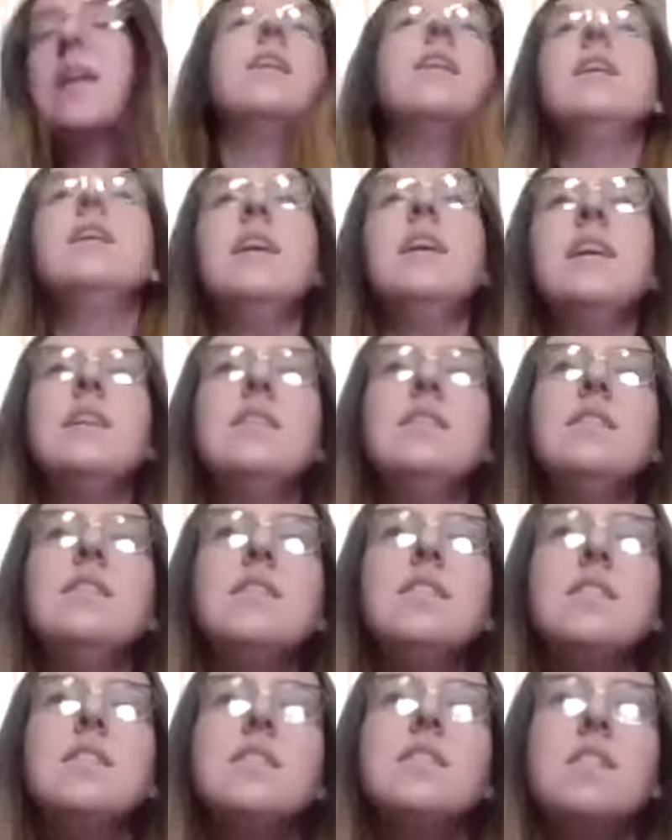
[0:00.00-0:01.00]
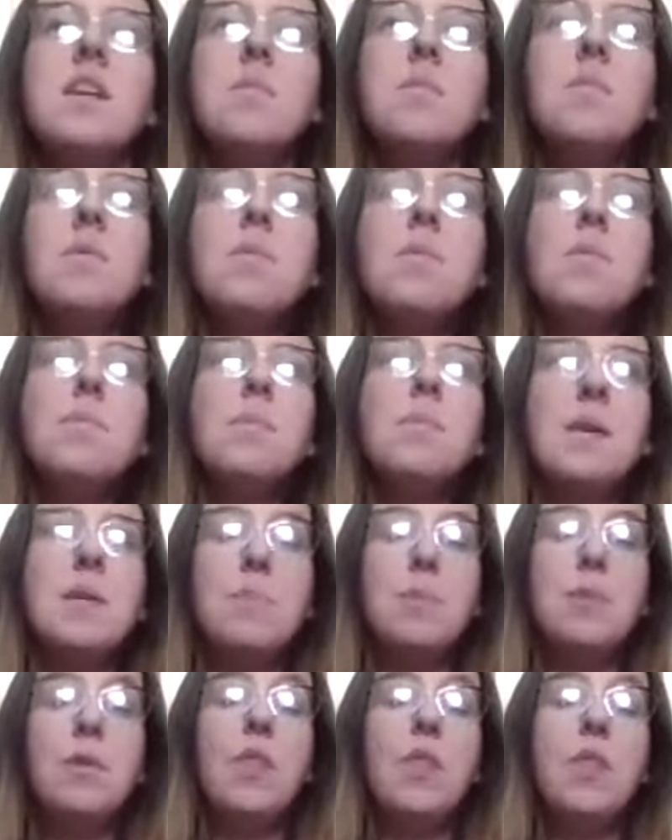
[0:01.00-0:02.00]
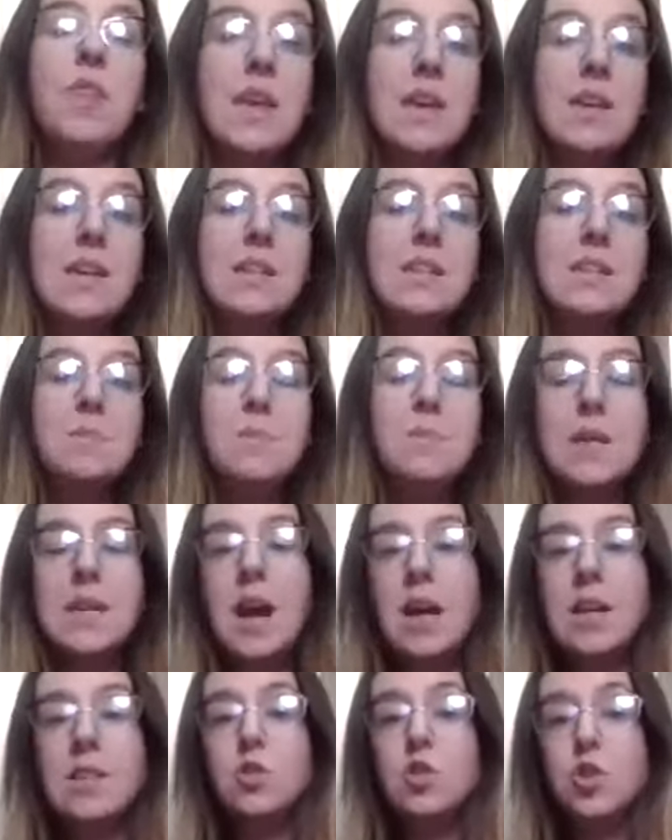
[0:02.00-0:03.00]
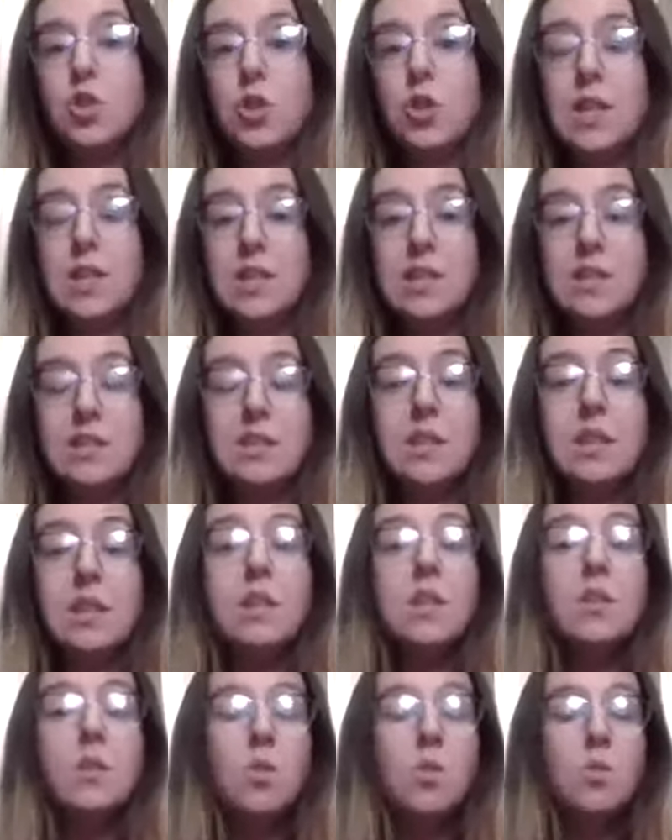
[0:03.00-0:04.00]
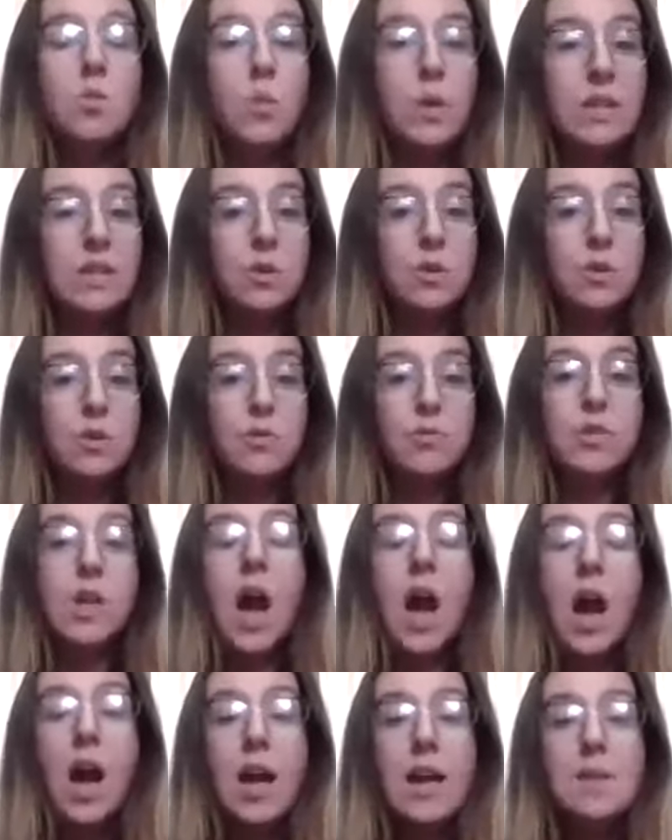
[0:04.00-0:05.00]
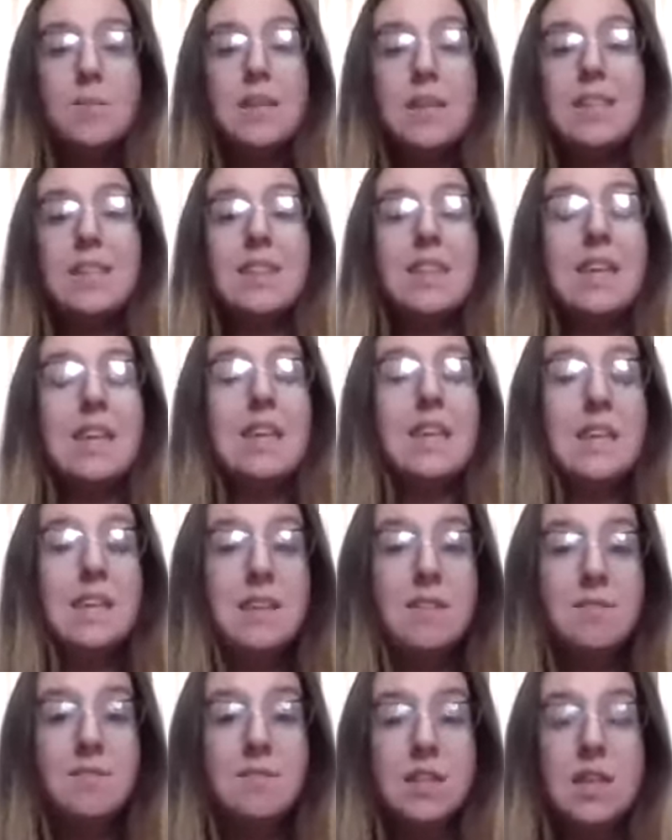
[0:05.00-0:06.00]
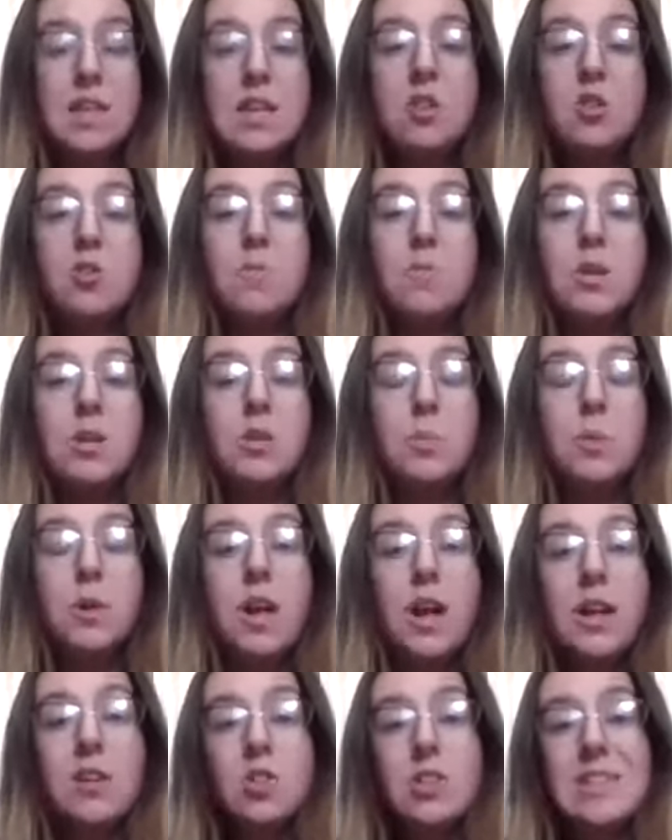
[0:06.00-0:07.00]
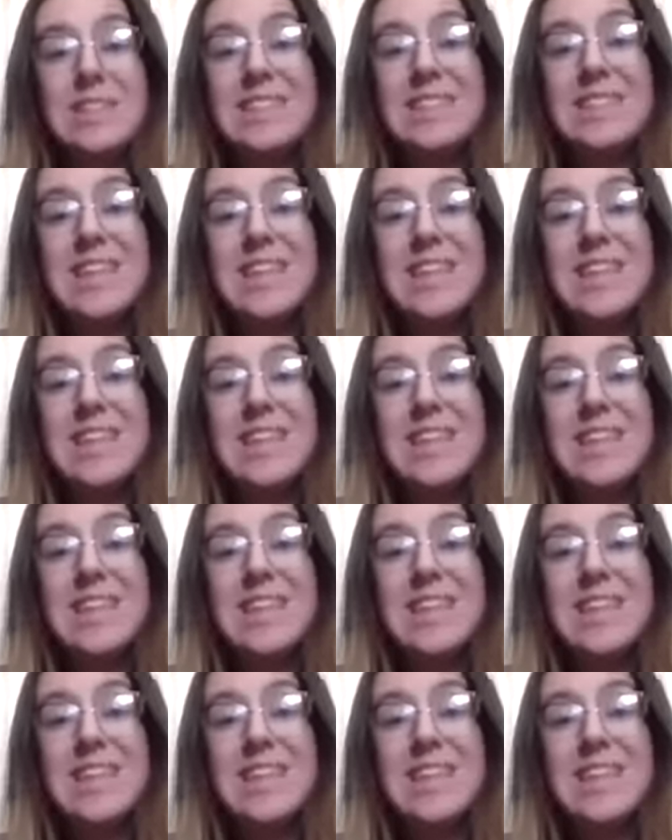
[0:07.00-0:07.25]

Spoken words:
And some people think it's because during this window of time in the evening, your milk production is